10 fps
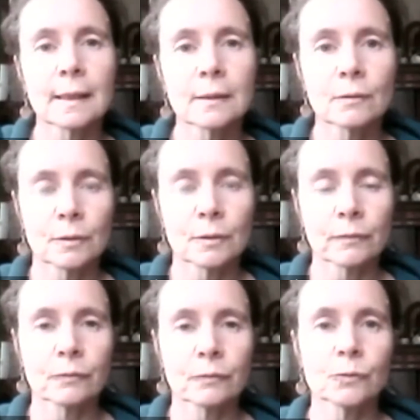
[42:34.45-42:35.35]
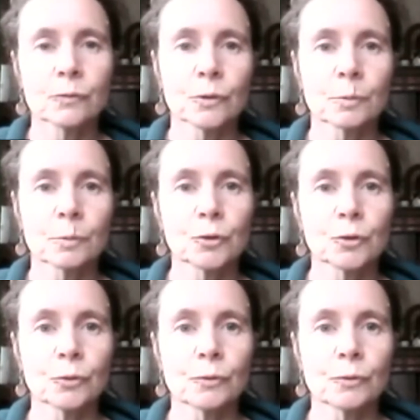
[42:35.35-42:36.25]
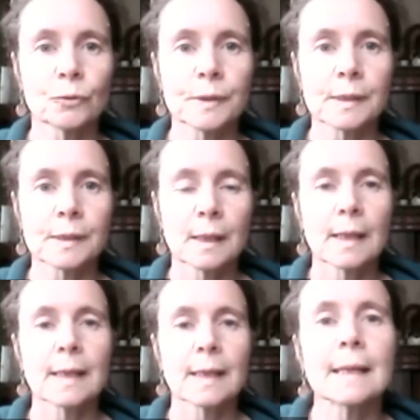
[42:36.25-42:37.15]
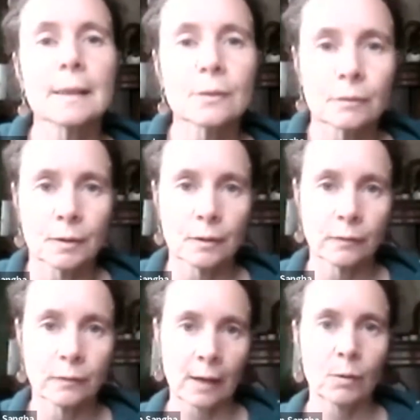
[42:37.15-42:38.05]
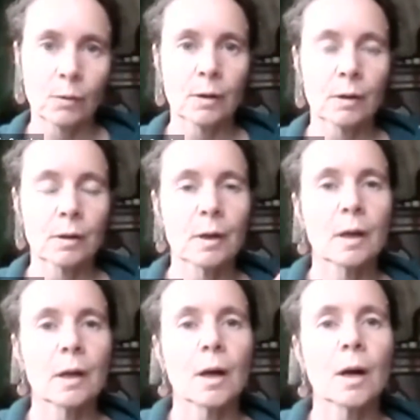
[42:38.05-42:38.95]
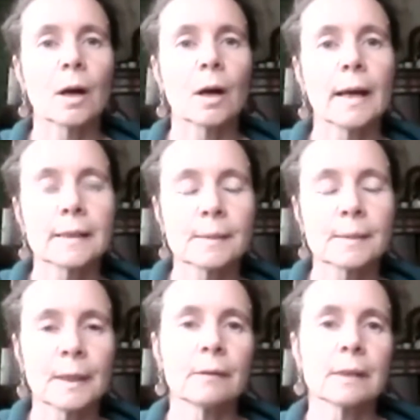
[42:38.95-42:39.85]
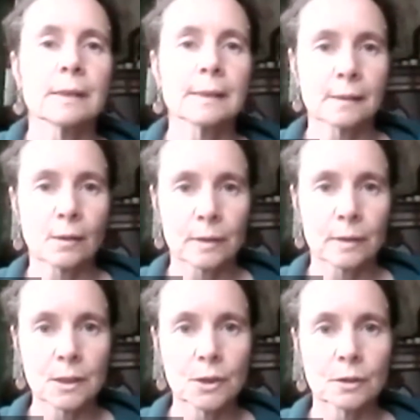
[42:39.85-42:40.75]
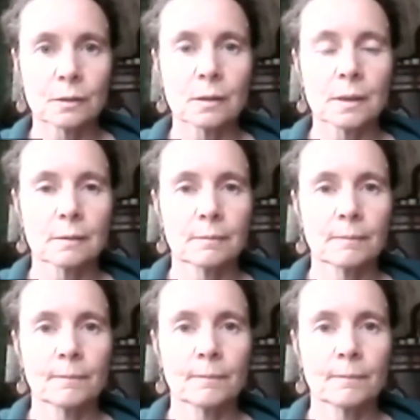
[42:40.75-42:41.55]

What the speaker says: It's ignorant of the Four Noble Truths. It's ignorant of how our experience is conditioned.